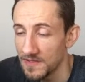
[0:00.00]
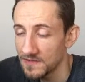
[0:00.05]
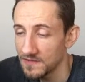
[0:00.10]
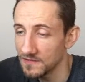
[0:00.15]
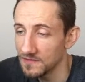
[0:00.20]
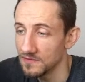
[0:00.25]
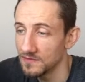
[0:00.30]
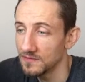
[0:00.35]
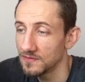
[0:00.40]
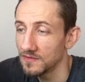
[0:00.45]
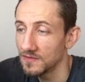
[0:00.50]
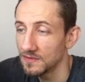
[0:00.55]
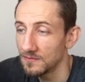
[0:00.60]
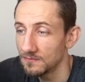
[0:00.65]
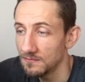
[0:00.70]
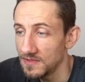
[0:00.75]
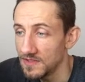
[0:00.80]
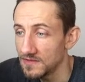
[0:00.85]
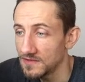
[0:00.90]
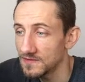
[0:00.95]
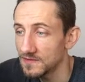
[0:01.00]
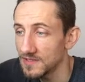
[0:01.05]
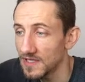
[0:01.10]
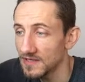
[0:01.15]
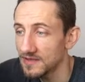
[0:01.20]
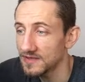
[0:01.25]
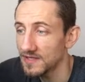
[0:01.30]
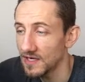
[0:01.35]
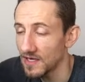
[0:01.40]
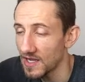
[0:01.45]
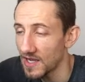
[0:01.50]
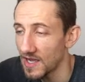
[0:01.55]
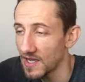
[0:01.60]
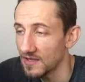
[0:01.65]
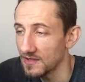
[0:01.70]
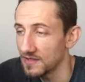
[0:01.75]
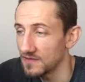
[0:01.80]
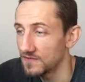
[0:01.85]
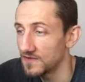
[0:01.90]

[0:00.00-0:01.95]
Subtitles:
mizu, mizu dattara.